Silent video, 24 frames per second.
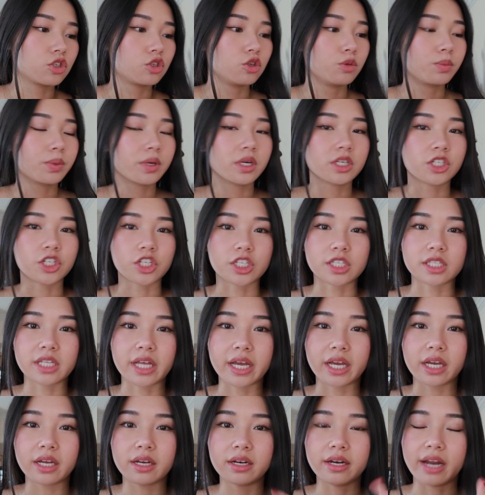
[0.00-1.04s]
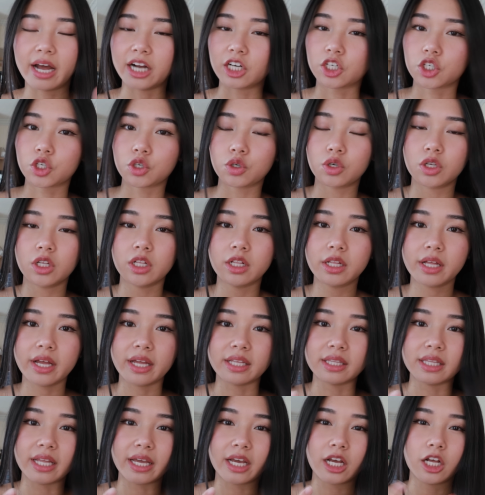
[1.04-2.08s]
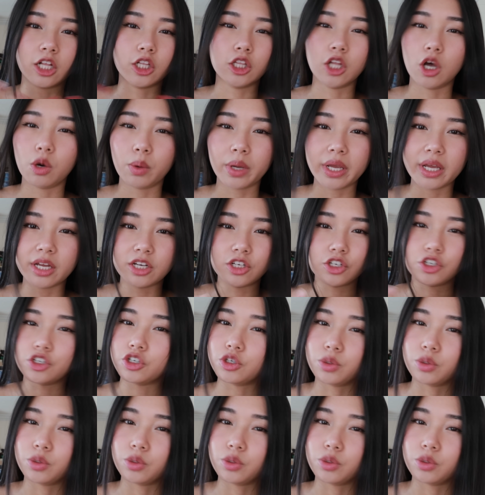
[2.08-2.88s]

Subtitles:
Super just like natural and like glowy and